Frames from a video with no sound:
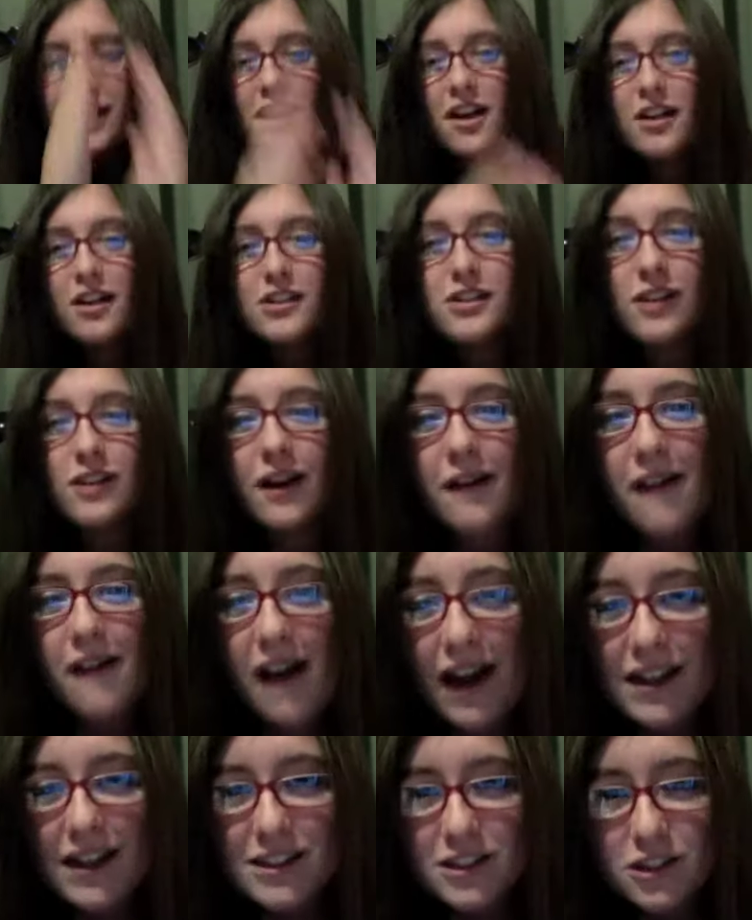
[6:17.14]
So now
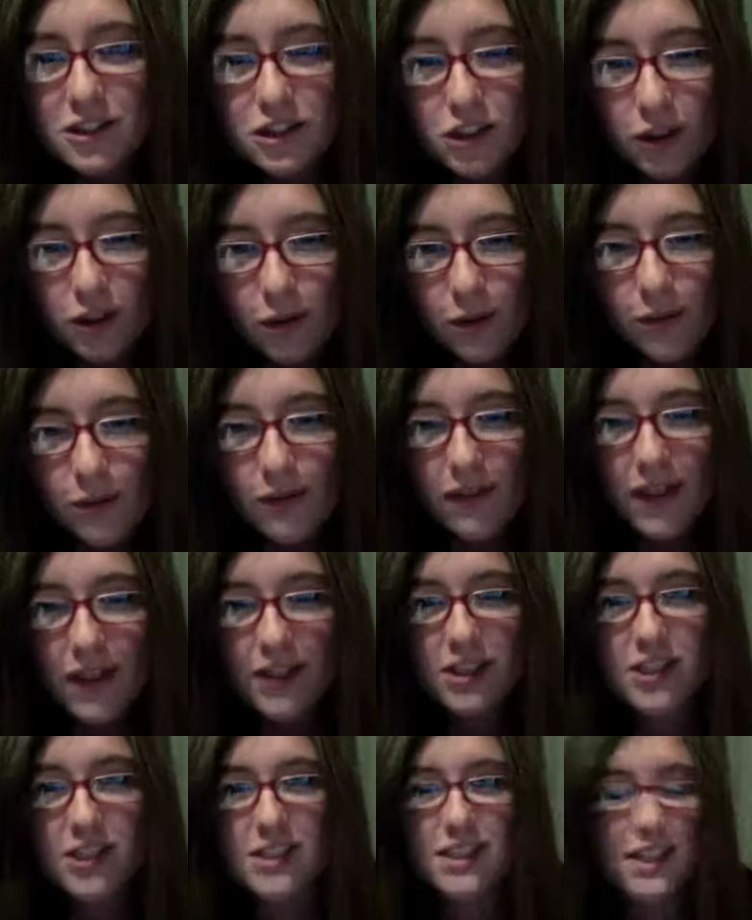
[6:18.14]
as a joke, they
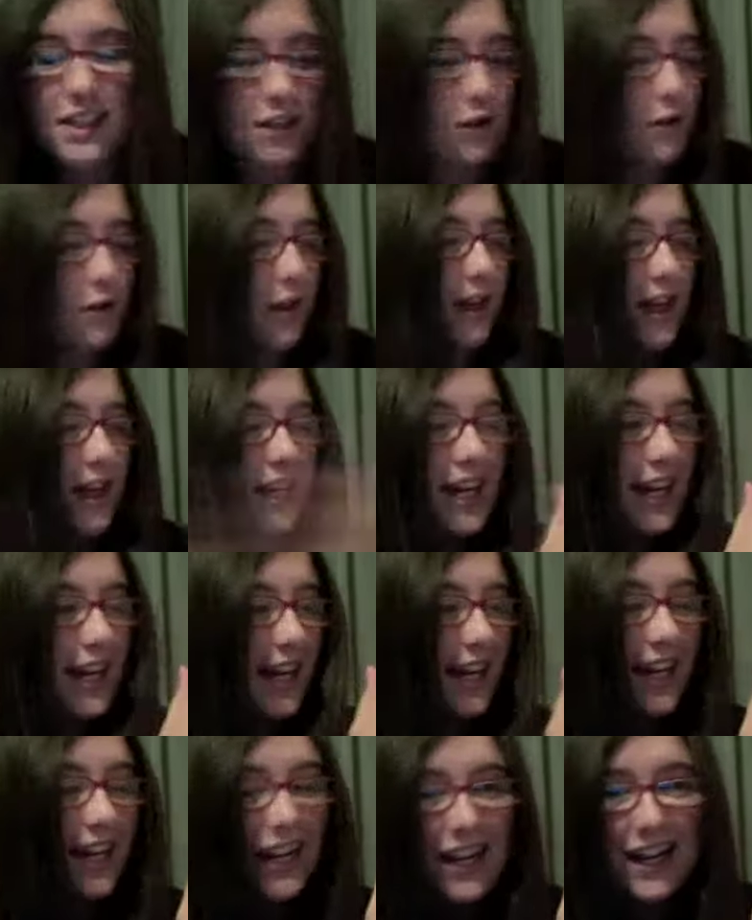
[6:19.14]
just they go like
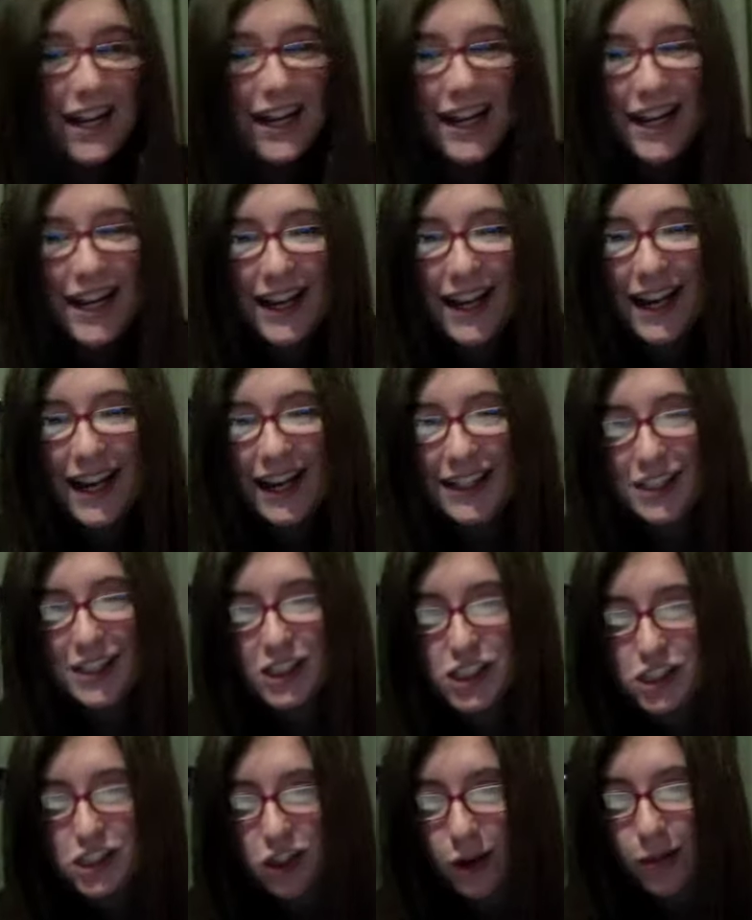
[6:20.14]
and just
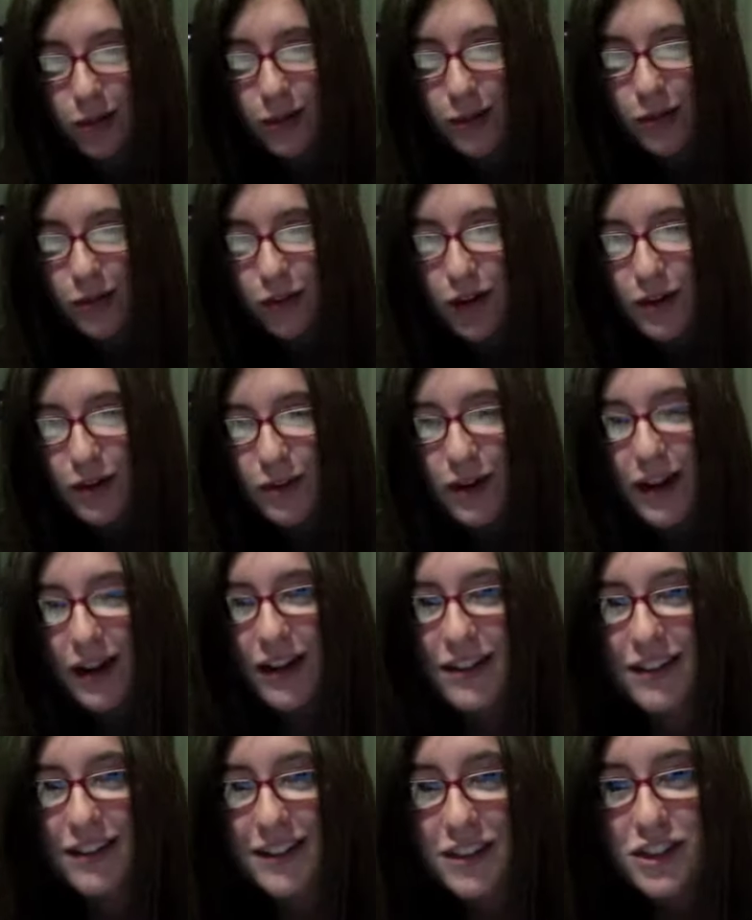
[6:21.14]
stop hurting my hands.
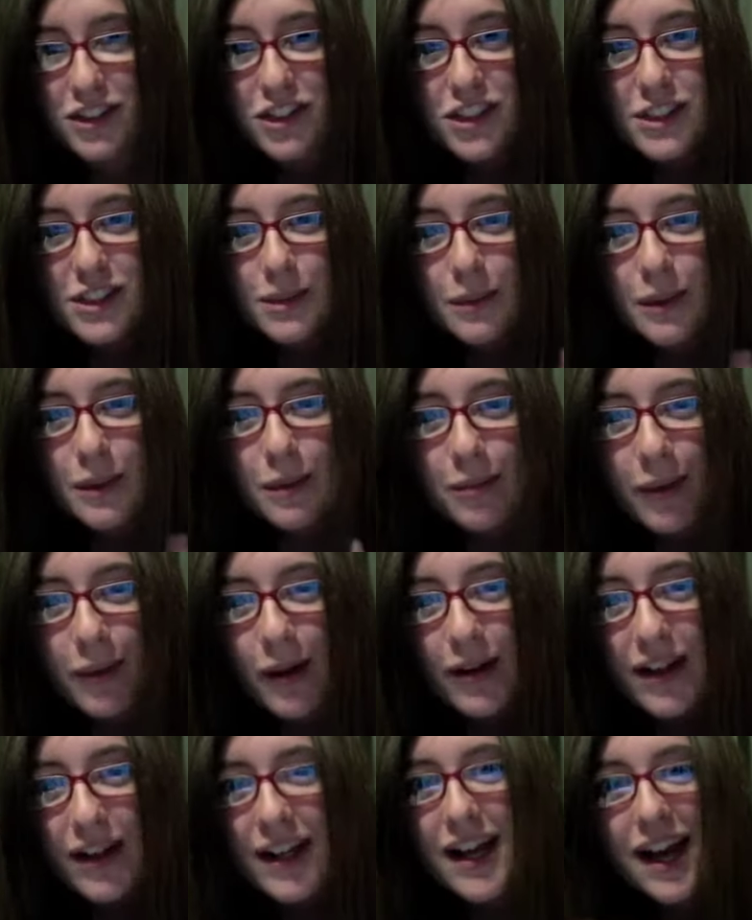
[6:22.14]
Like there's just something about
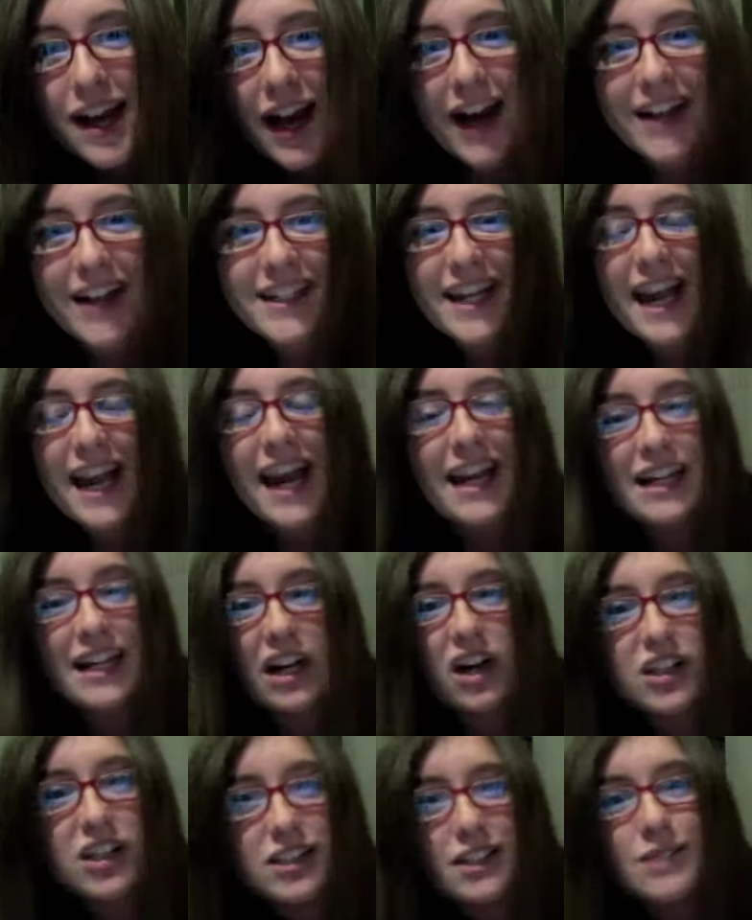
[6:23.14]
it. I
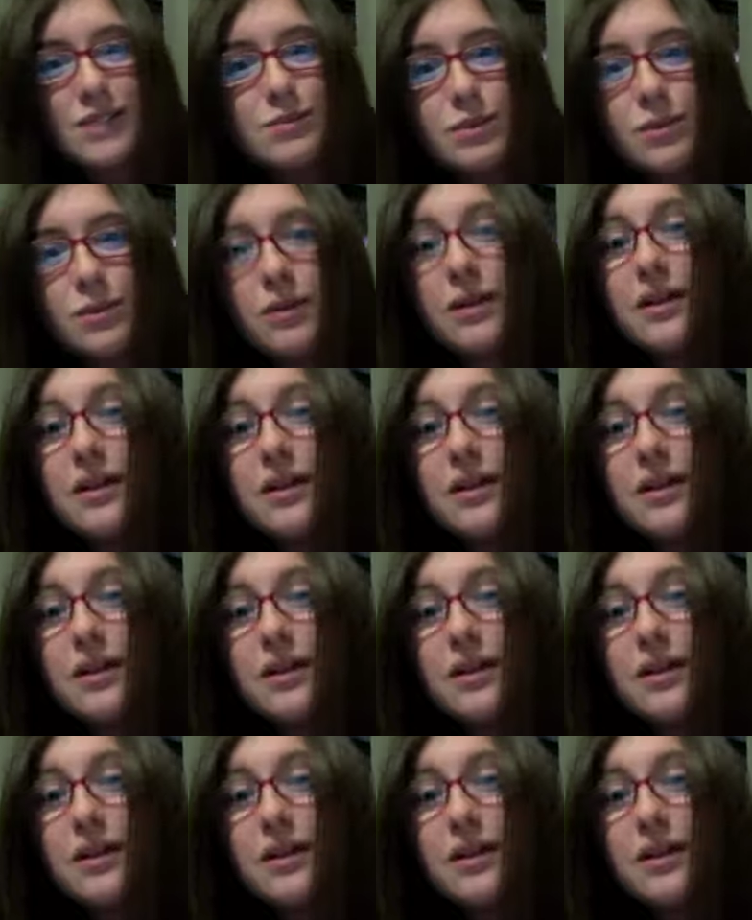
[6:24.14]
cannot touch people.